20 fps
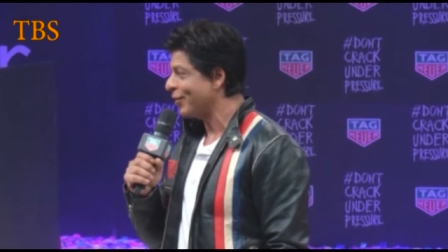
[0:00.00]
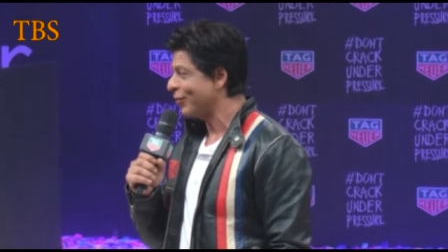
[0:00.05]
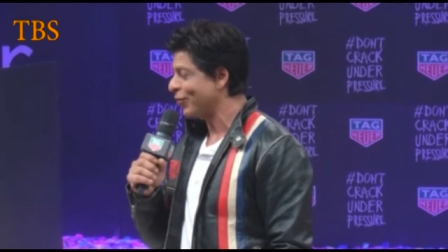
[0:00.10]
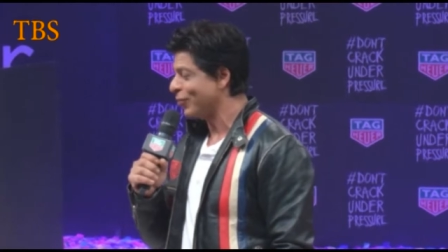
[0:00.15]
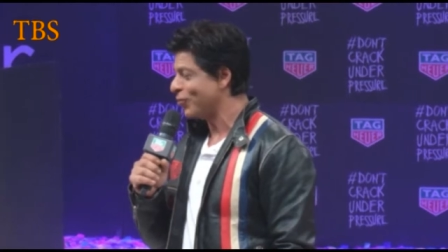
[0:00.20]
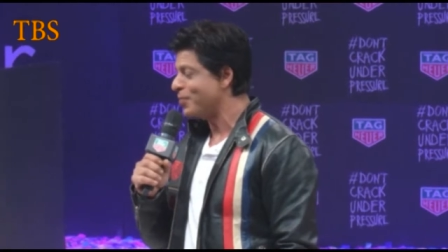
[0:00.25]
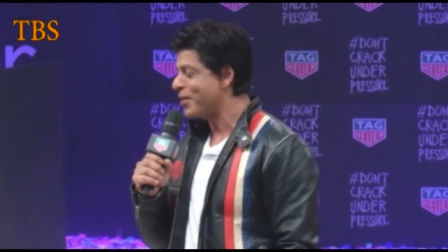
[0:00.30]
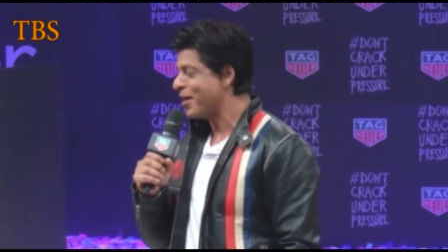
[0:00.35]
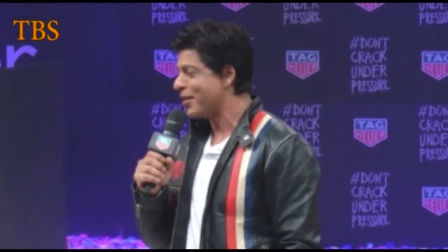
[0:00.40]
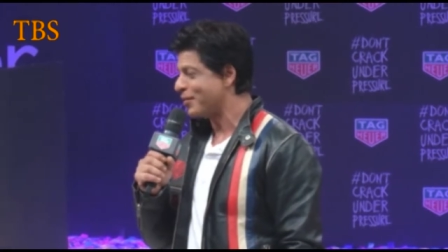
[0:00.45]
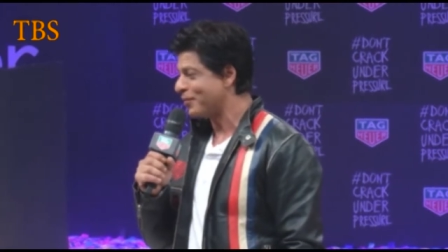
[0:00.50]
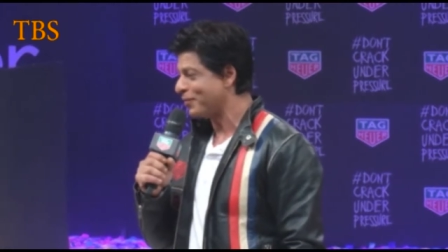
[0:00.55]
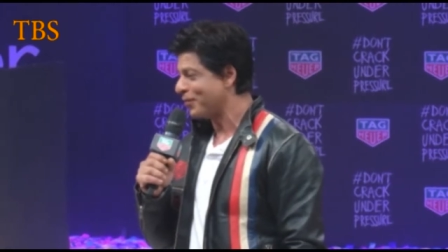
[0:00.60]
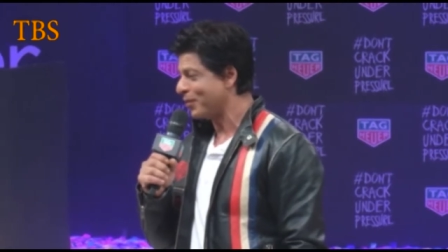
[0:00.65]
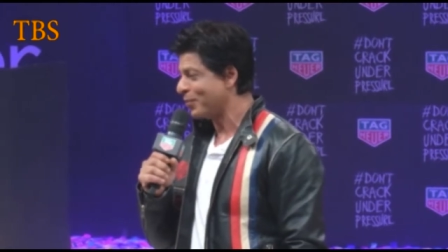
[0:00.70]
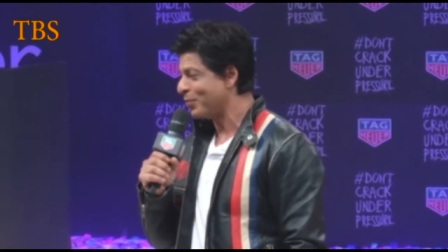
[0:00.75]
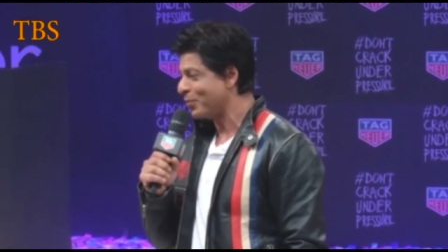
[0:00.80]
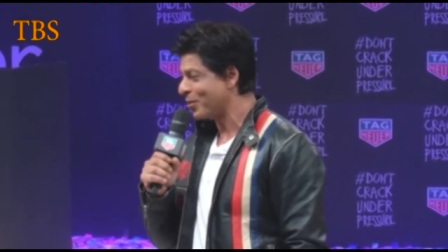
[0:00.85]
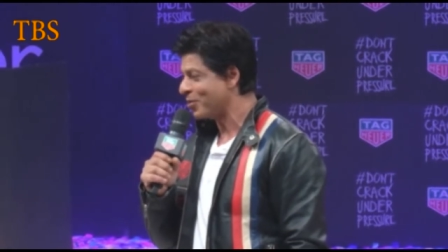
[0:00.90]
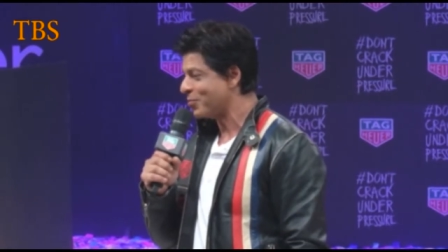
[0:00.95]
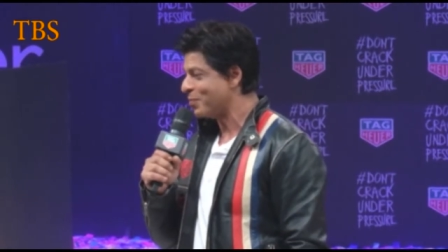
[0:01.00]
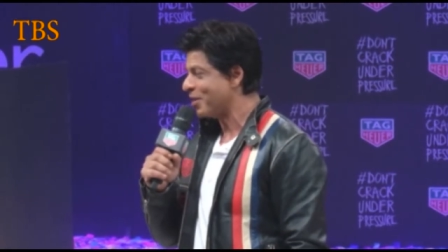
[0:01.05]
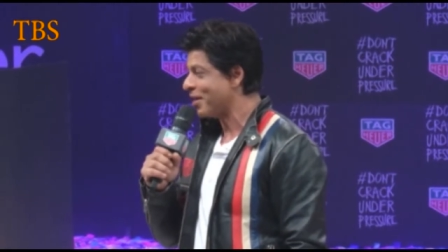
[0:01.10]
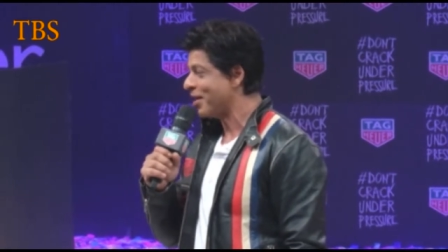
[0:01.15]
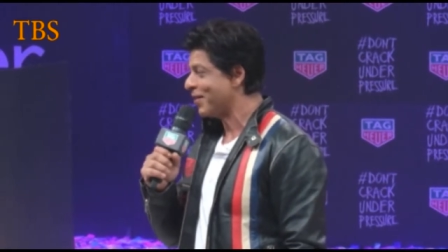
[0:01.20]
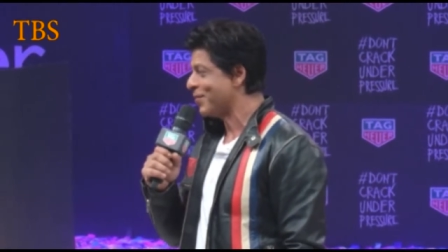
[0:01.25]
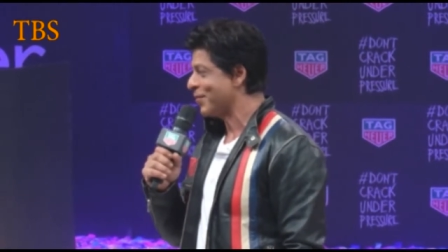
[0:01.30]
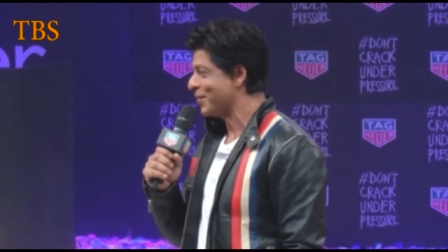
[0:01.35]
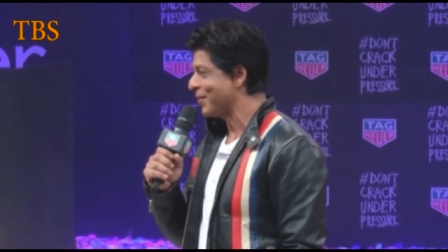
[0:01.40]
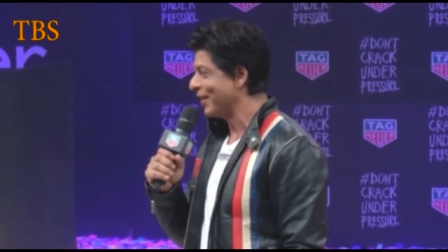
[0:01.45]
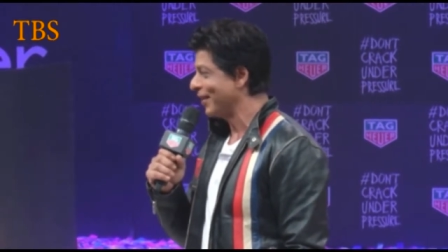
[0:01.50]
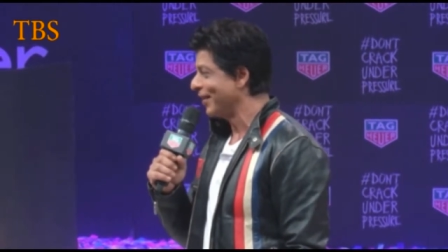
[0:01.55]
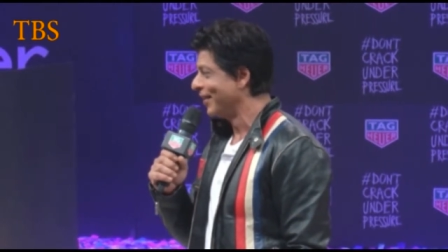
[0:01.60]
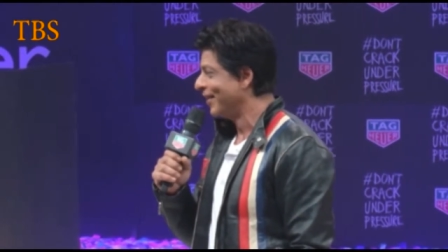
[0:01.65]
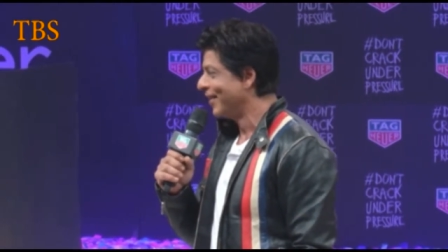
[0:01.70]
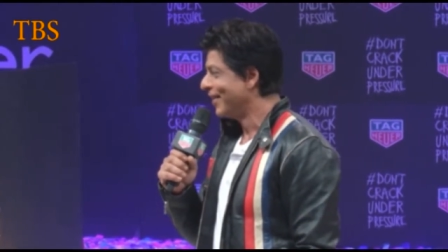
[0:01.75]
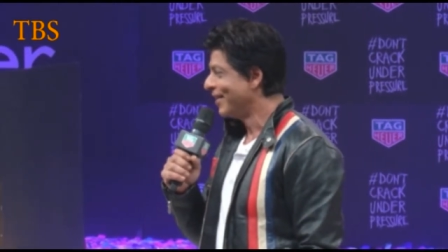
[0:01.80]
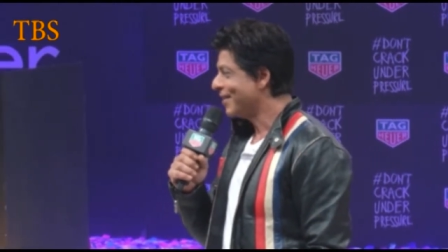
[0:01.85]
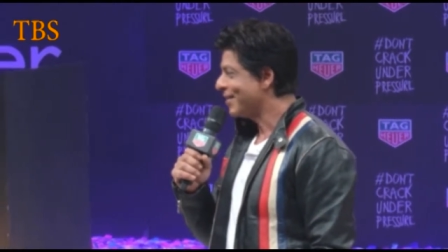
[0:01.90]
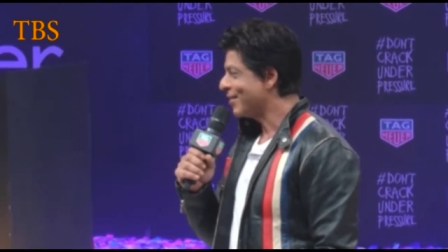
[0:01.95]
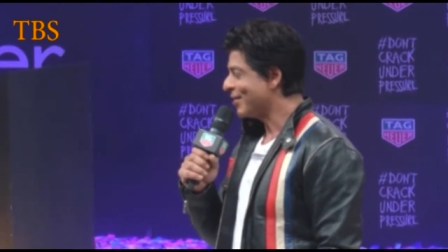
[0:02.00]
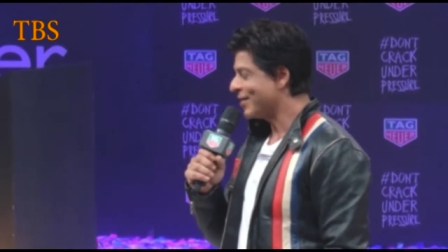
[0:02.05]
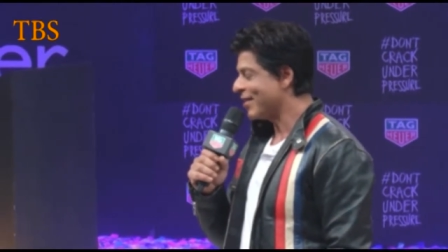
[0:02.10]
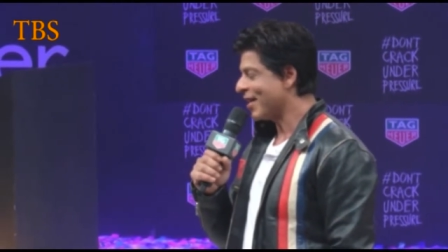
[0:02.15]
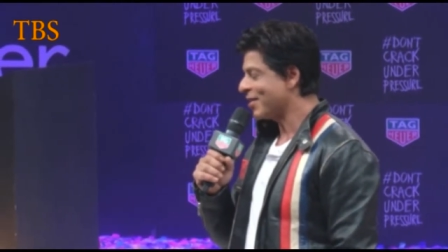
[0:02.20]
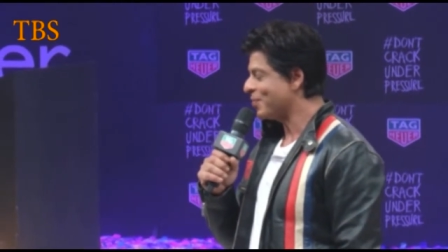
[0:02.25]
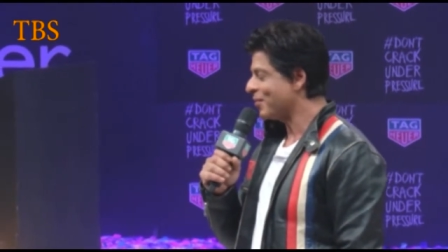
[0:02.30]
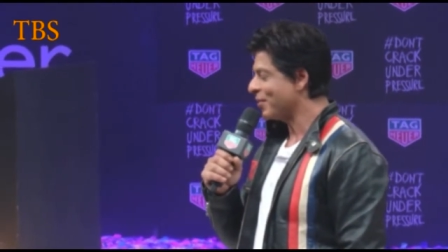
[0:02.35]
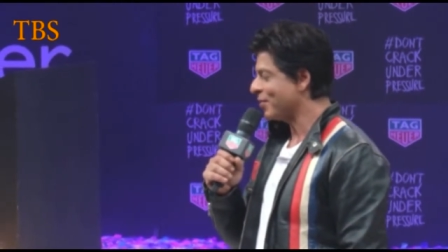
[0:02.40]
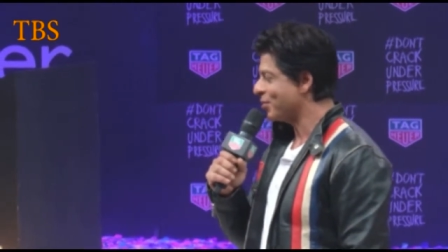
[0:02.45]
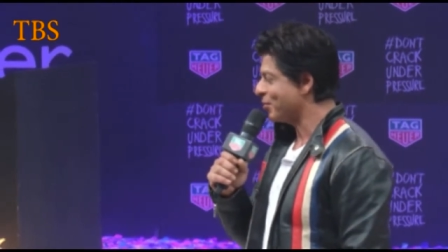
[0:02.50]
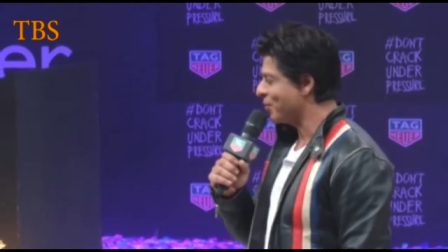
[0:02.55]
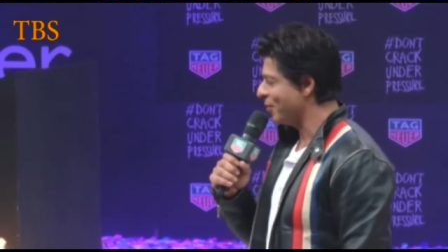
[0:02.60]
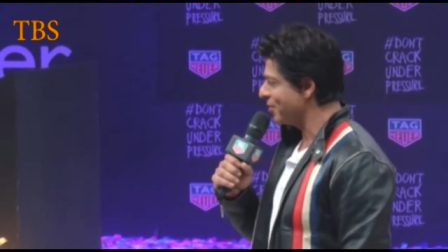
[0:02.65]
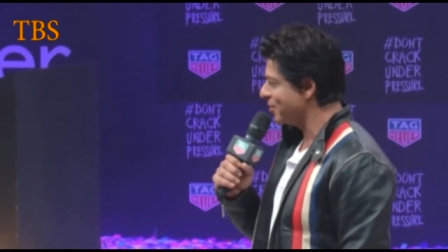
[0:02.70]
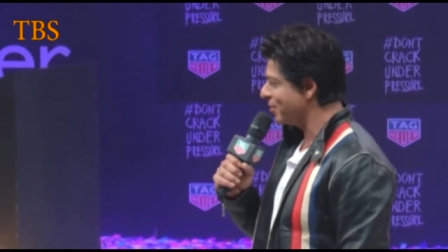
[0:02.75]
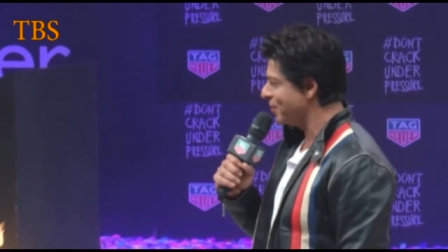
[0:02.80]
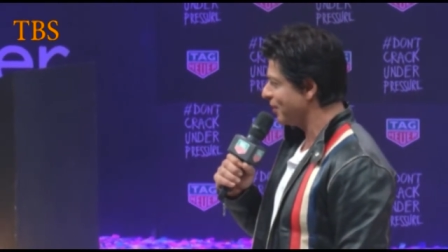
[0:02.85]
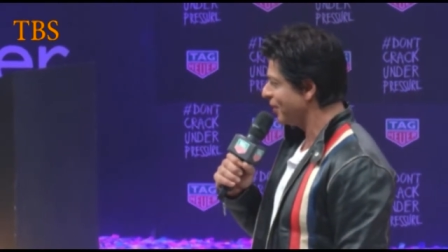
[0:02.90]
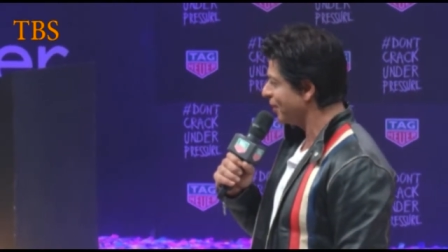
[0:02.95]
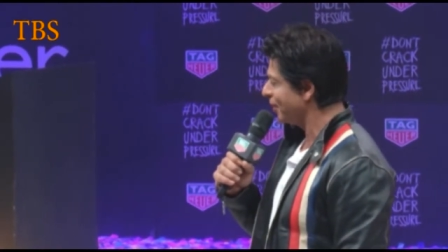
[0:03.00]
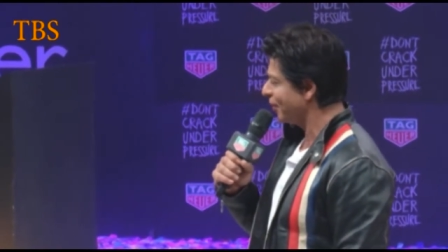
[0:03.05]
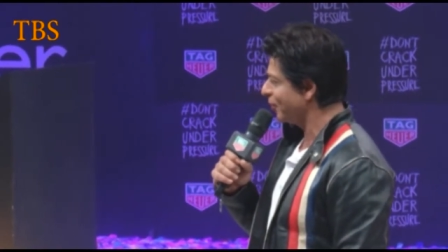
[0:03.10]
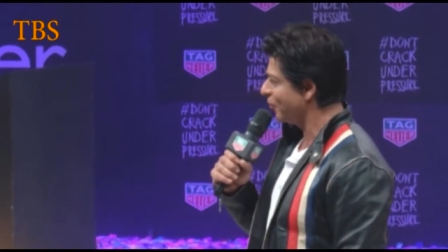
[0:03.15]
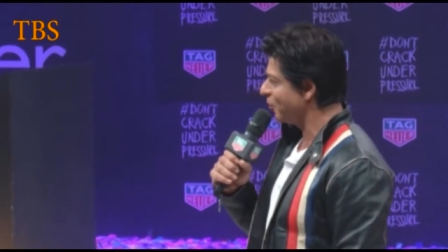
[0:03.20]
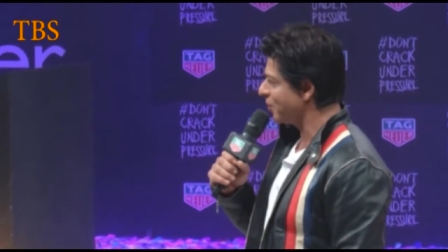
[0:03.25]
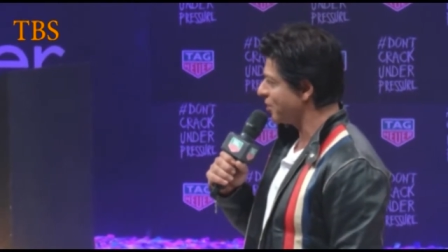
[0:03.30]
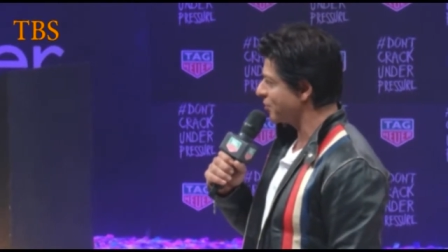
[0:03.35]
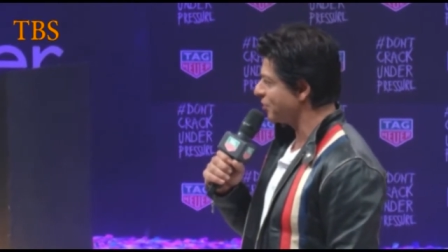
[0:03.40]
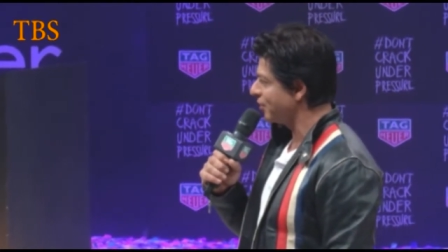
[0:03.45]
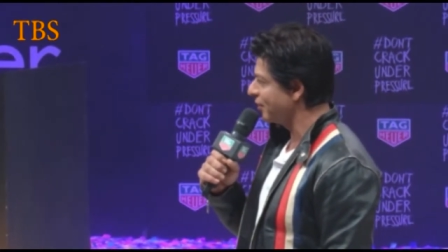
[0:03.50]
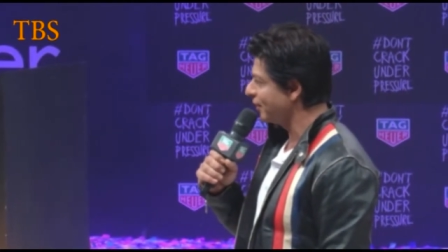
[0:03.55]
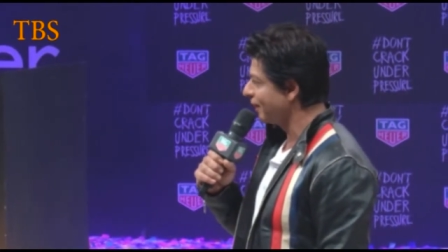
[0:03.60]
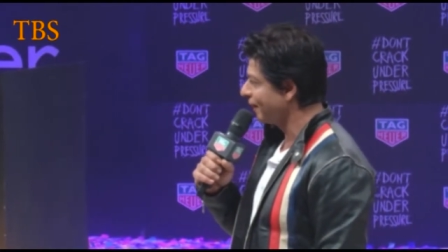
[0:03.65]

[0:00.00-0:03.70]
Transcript: So you make a film which behaves well. So that's my responsibility, no pressure.